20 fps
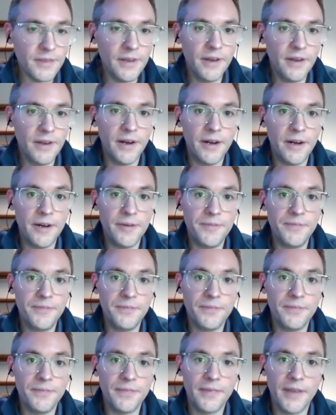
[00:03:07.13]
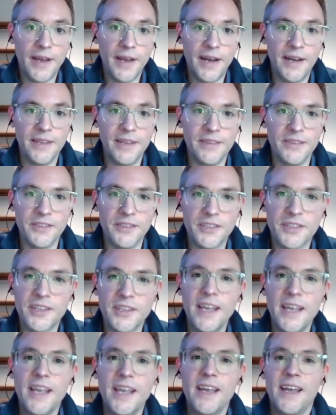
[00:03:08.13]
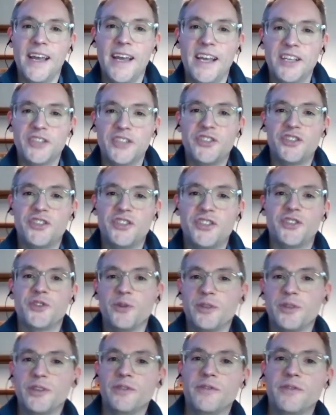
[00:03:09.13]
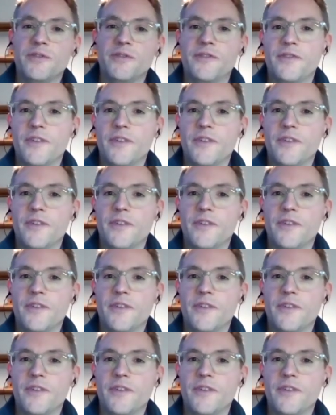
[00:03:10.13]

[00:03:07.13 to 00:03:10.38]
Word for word: Um, and it's just sort of